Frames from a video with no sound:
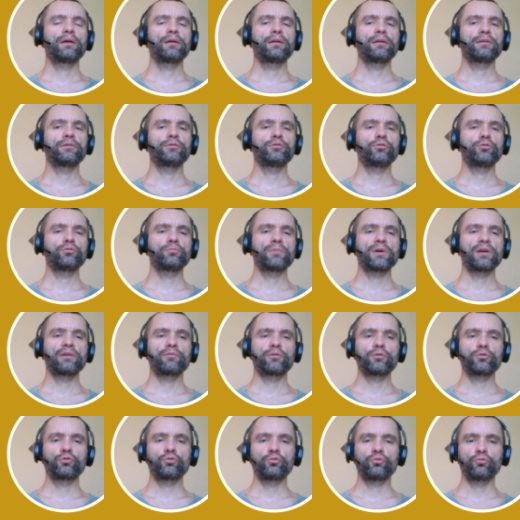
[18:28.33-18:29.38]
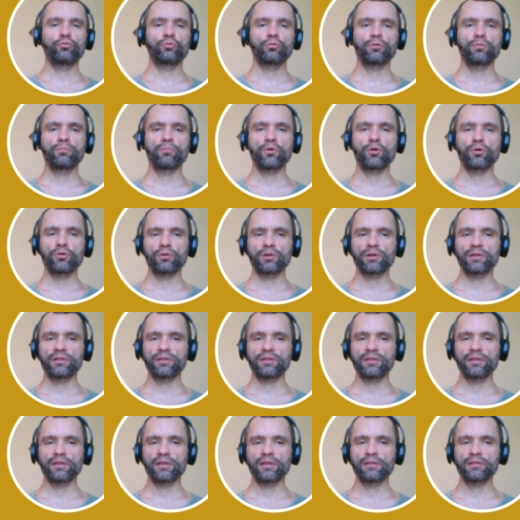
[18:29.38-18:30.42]
you may want to look more at,
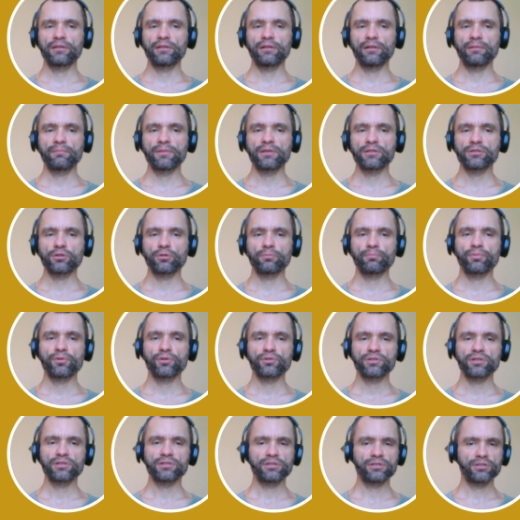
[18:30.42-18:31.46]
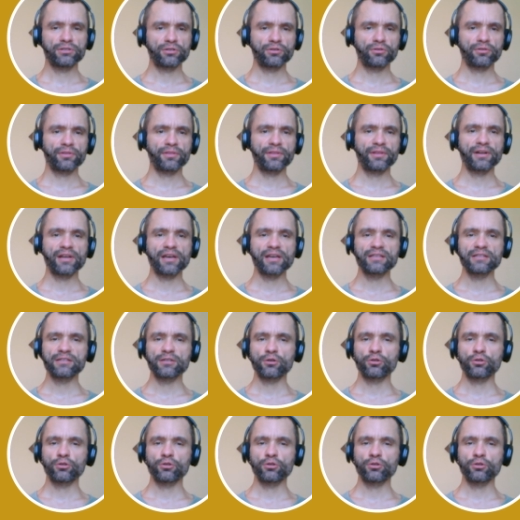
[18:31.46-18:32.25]
at the limits on processes or threads.